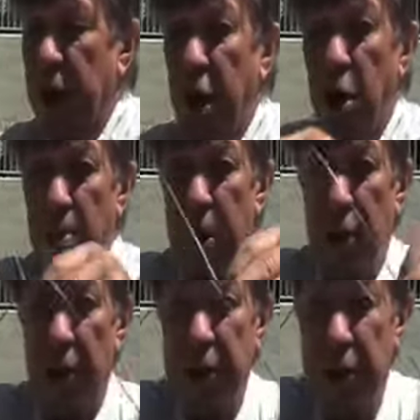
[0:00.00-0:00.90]
the opening
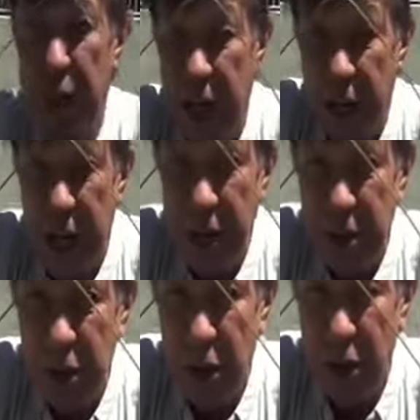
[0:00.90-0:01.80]
of the saddle has
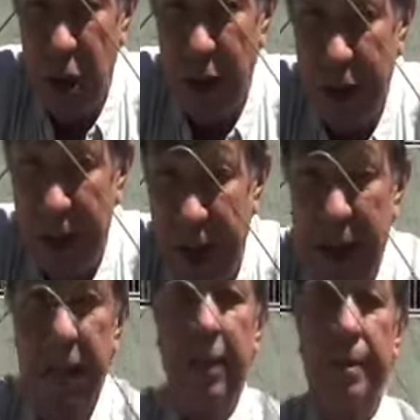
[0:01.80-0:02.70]
to look like that.